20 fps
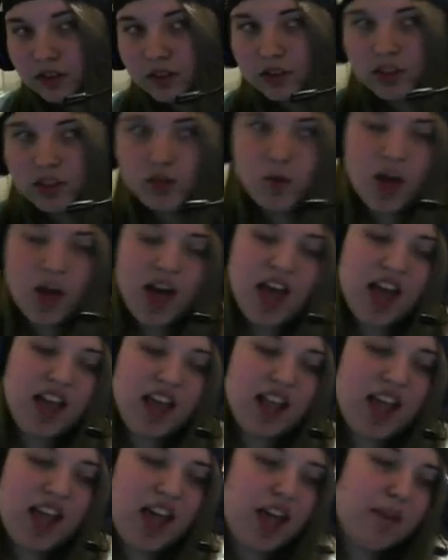
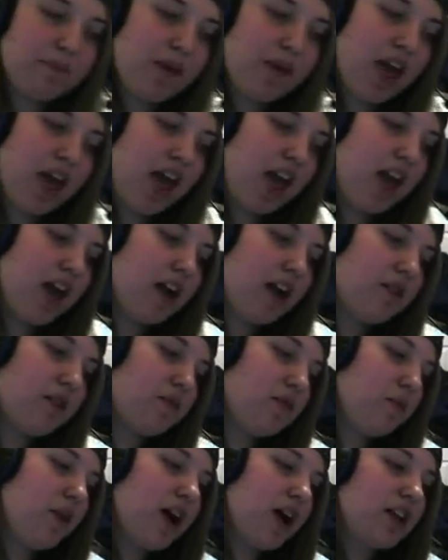Twilight Penguin,
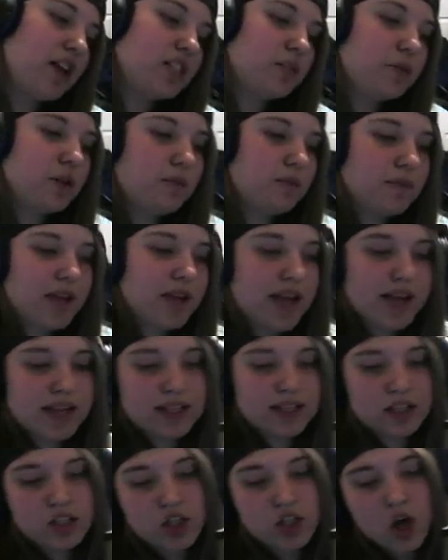why'd you put me out of
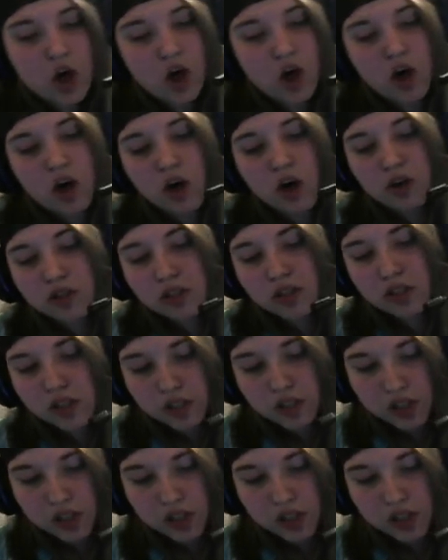salt?